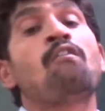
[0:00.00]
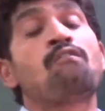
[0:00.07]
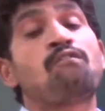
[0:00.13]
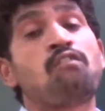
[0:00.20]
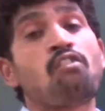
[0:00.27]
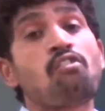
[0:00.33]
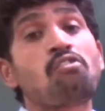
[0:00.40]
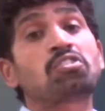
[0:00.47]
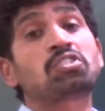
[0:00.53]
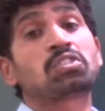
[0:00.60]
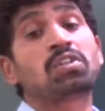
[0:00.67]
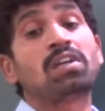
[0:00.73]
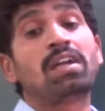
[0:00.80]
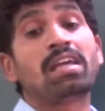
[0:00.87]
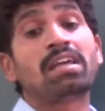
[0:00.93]

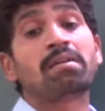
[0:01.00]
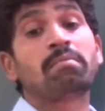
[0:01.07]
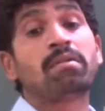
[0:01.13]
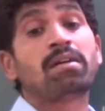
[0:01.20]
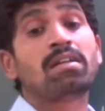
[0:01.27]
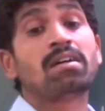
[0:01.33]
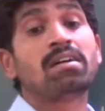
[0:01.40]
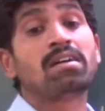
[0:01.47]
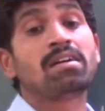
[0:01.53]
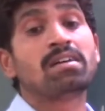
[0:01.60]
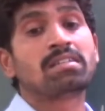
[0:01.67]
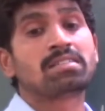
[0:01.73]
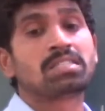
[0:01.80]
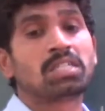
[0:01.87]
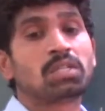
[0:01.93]
forced
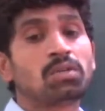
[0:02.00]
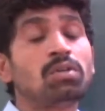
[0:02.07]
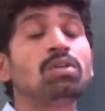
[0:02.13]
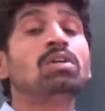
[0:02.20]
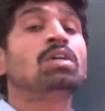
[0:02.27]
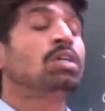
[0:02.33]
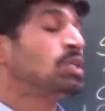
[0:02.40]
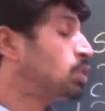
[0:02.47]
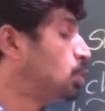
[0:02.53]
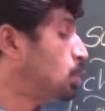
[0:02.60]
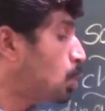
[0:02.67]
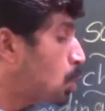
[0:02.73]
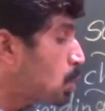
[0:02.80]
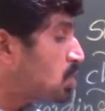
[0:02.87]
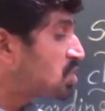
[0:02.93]
laborers.
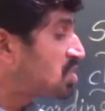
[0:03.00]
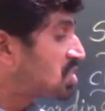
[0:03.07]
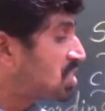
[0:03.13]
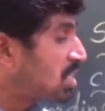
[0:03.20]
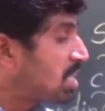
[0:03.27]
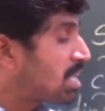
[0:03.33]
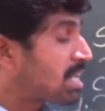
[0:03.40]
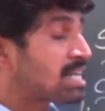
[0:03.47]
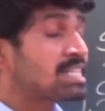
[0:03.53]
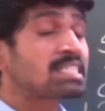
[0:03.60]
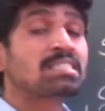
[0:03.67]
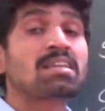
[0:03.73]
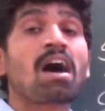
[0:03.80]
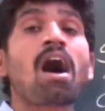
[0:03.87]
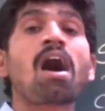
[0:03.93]
Those children
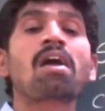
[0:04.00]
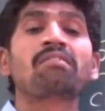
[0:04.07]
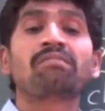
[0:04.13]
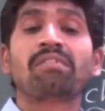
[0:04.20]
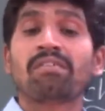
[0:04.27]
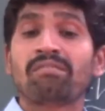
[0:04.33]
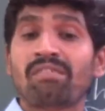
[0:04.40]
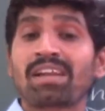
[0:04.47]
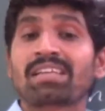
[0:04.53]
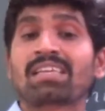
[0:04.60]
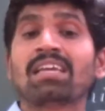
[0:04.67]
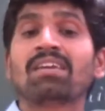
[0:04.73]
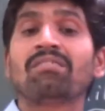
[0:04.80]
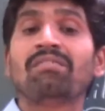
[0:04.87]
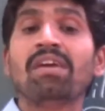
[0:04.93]
are
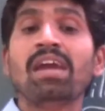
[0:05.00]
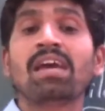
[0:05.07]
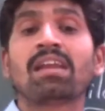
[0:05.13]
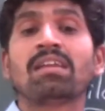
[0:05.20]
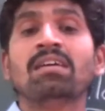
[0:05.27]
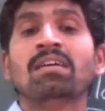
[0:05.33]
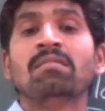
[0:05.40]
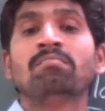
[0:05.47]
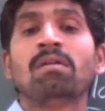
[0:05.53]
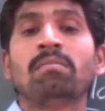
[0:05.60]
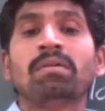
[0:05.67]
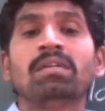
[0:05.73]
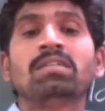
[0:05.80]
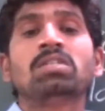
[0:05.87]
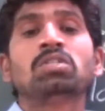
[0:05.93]
working where?
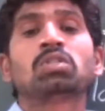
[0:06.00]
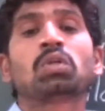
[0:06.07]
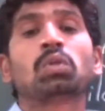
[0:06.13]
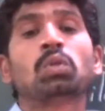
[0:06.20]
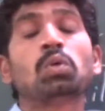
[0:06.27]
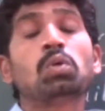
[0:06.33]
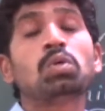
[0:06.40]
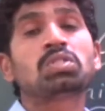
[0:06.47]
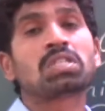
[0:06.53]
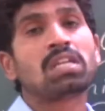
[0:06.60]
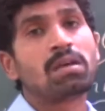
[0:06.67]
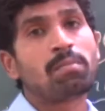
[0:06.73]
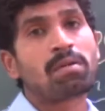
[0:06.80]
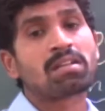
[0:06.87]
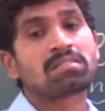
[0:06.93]
Maybe so those
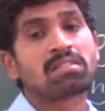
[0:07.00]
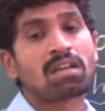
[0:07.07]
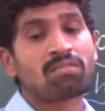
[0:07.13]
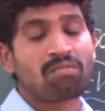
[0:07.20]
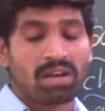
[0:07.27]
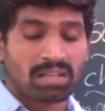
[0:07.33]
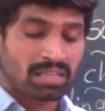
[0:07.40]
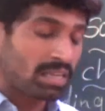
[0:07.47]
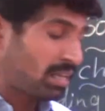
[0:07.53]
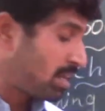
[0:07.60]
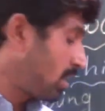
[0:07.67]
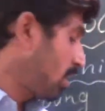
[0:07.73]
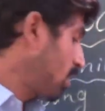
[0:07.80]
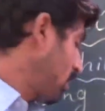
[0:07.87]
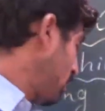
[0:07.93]
laborers are working